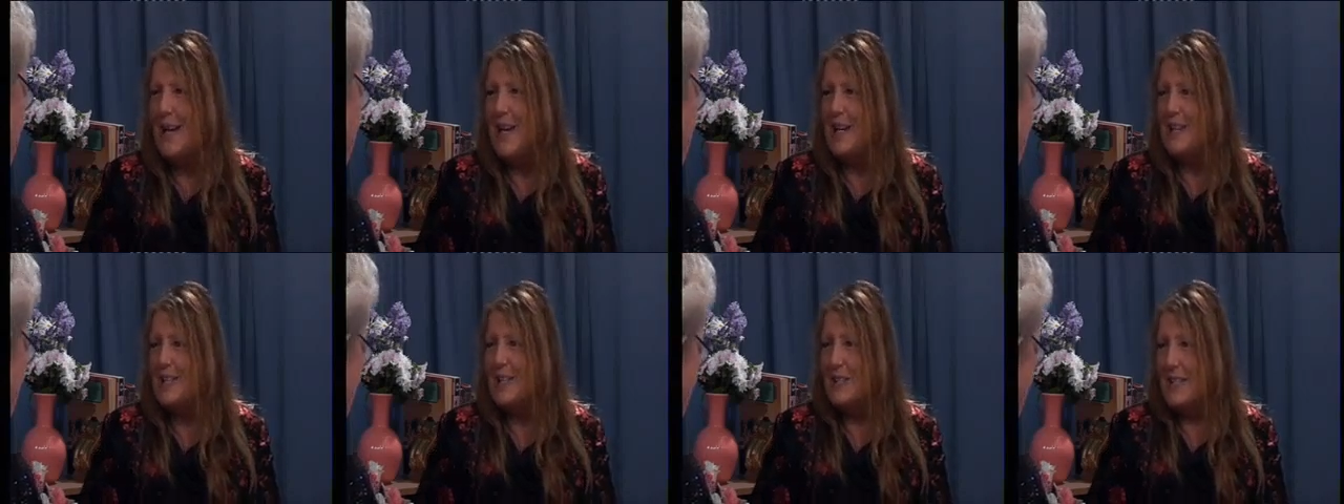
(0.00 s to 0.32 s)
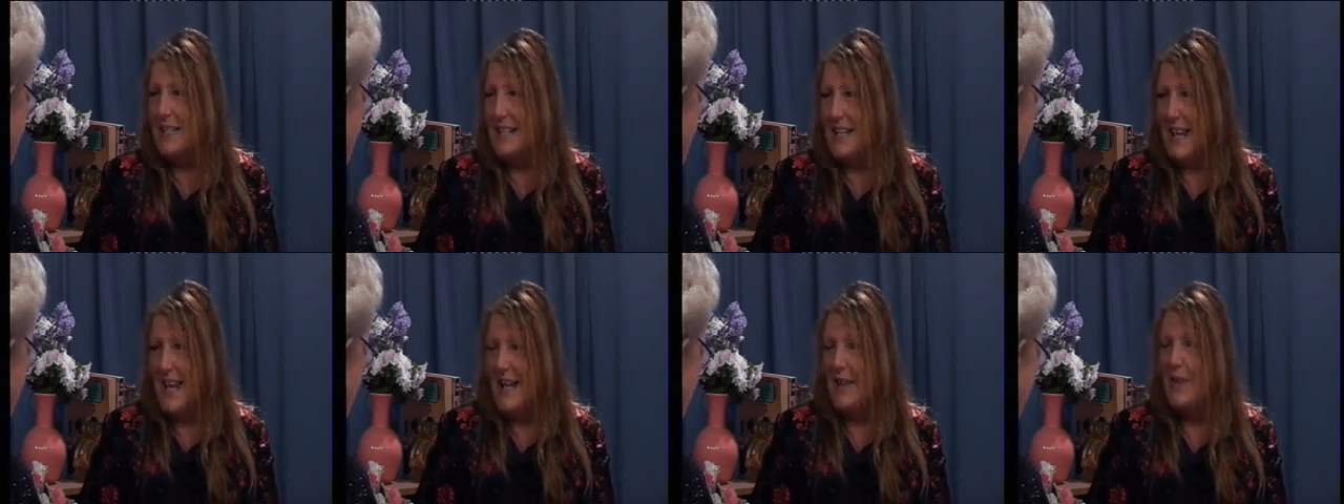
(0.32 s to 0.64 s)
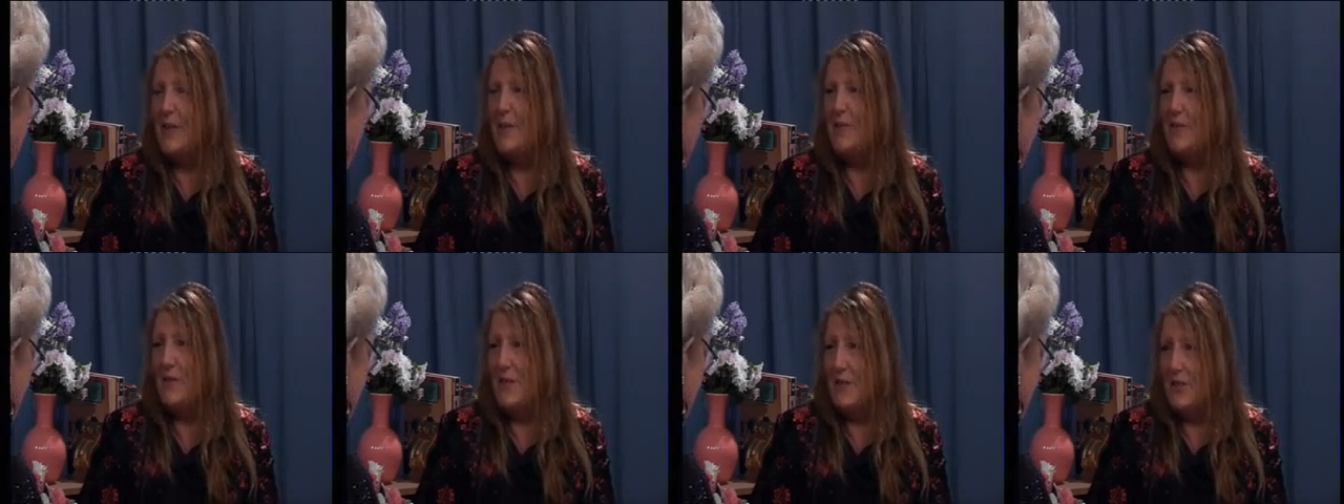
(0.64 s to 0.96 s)
She
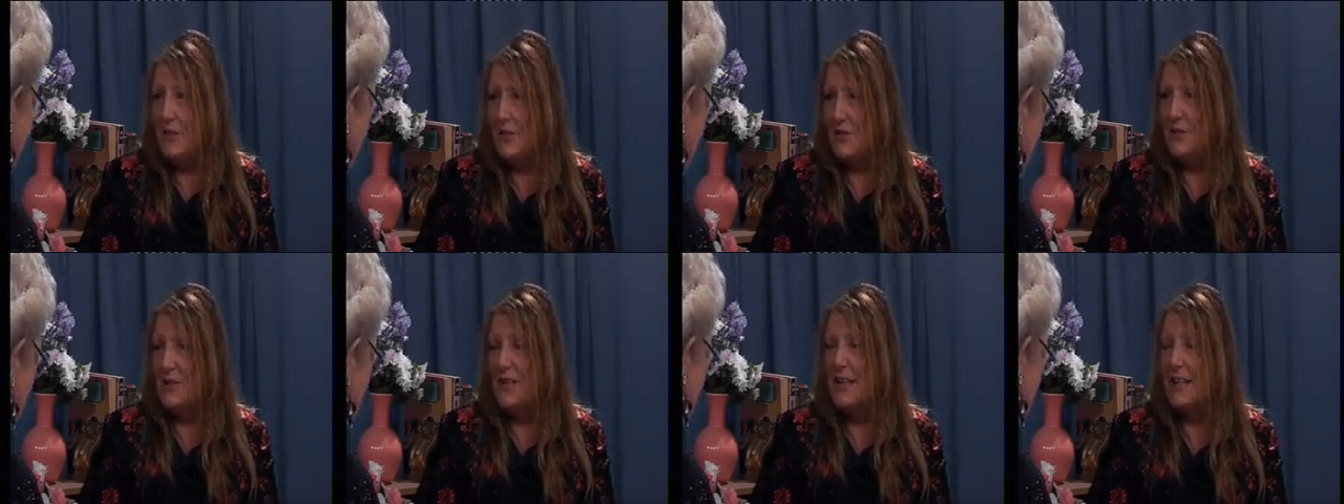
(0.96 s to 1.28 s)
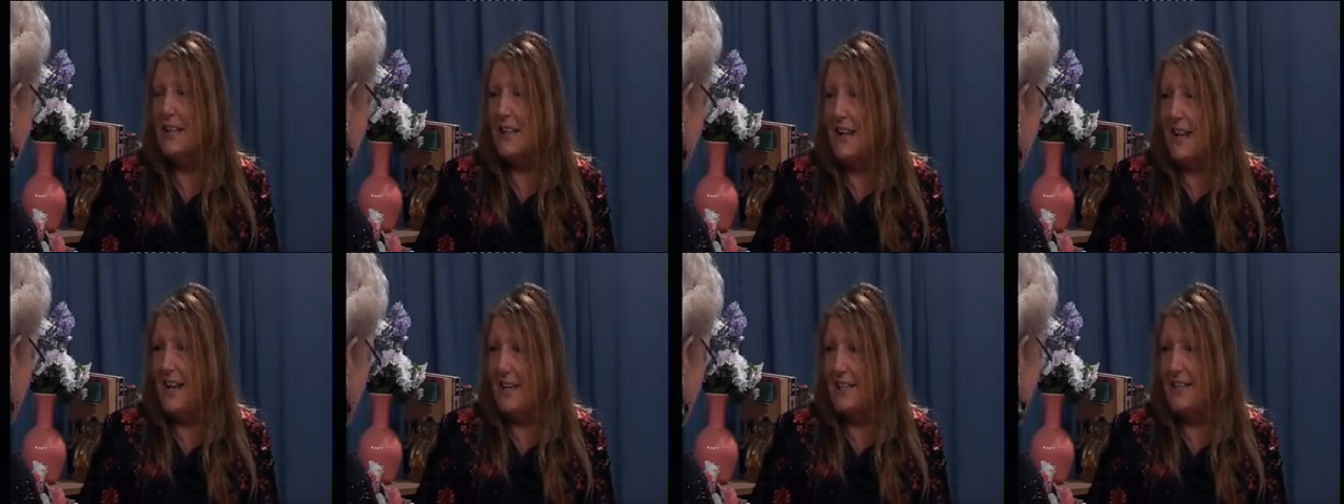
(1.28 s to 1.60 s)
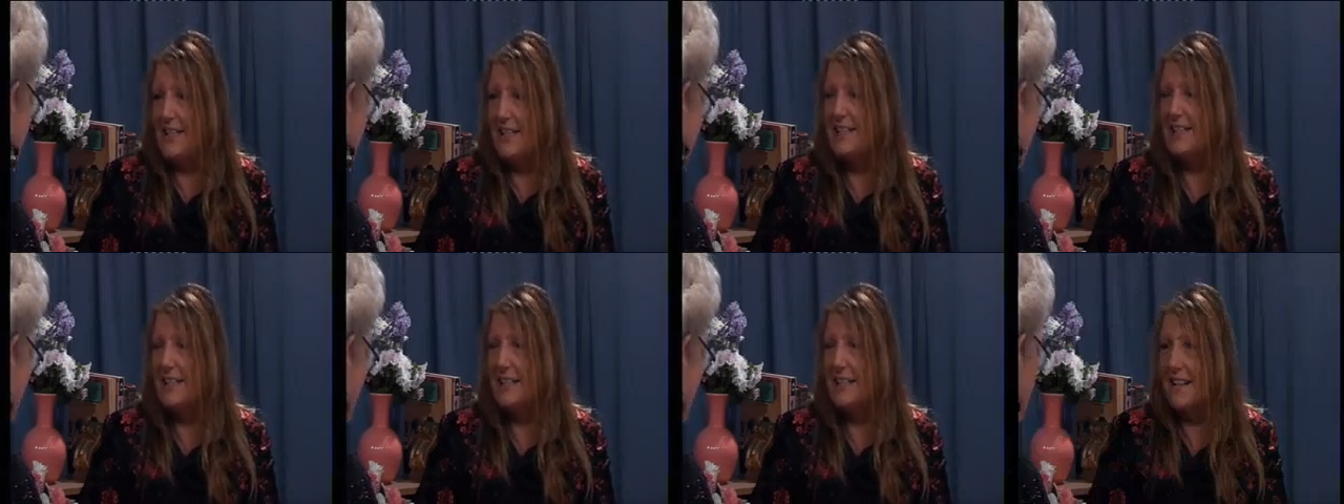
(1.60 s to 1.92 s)
had the visionary,
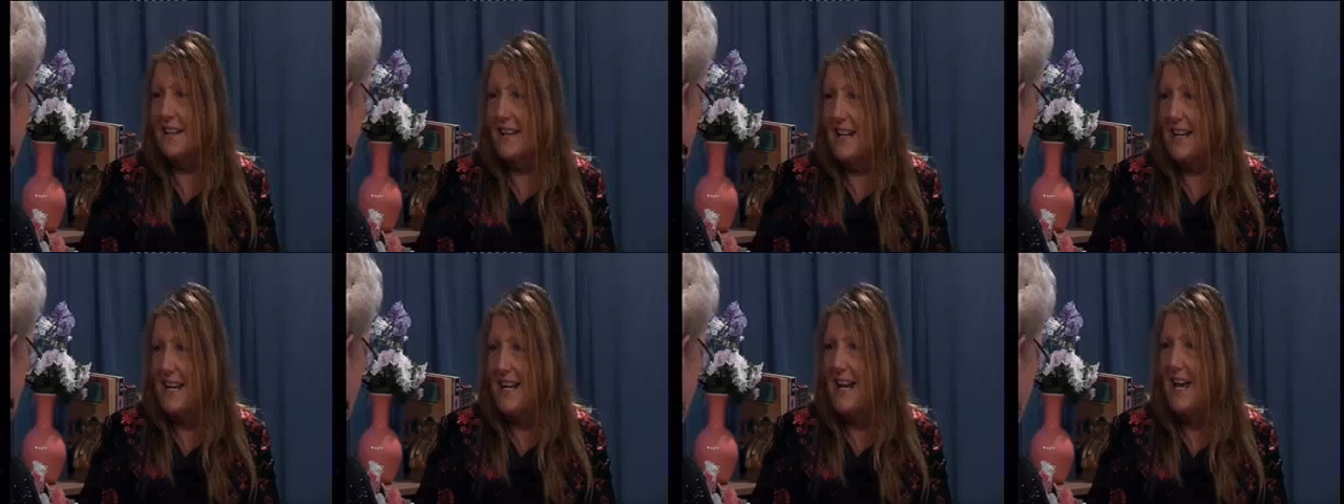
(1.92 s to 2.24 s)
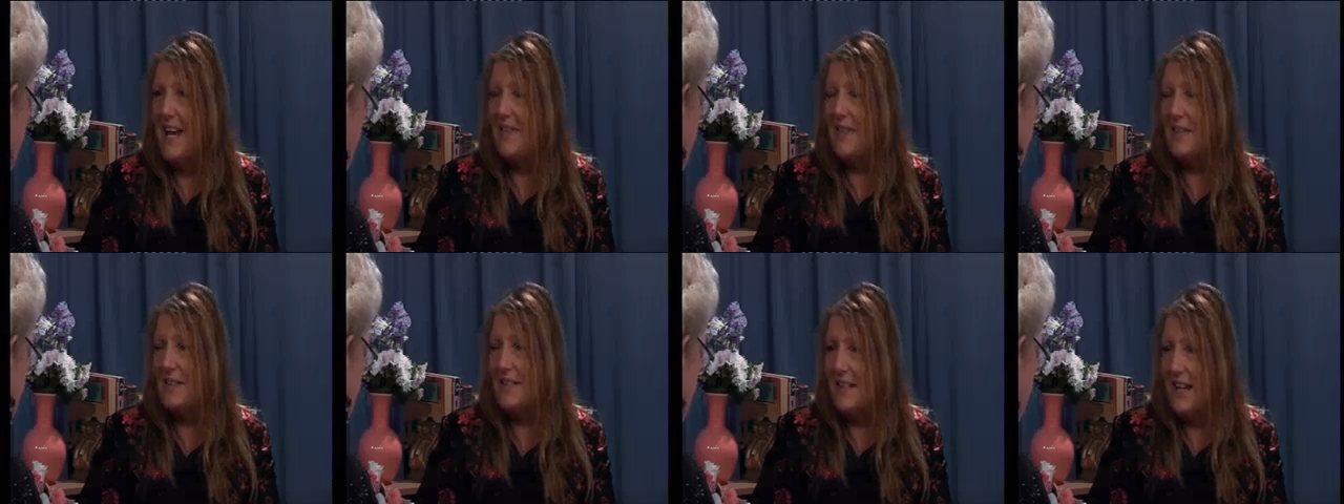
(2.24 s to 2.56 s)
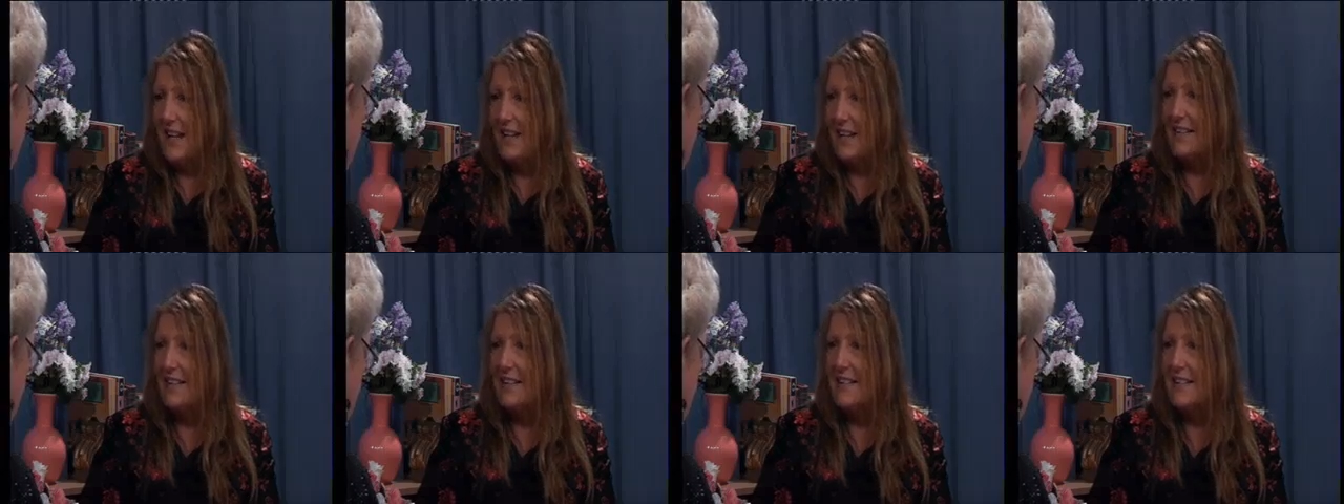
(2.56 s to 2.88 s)
and he had the
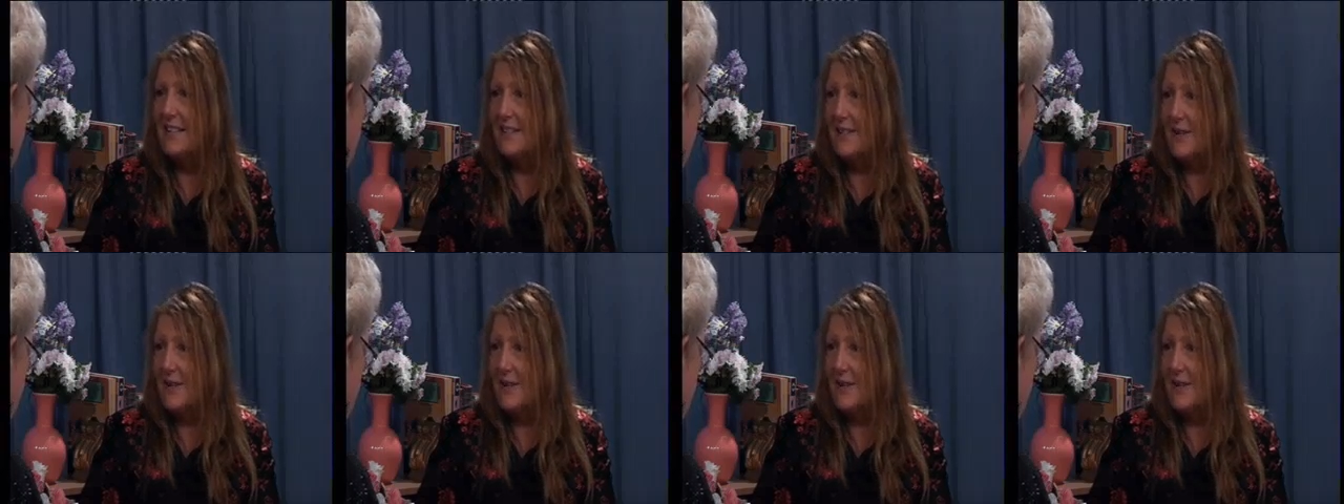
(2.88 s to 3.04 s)
talent.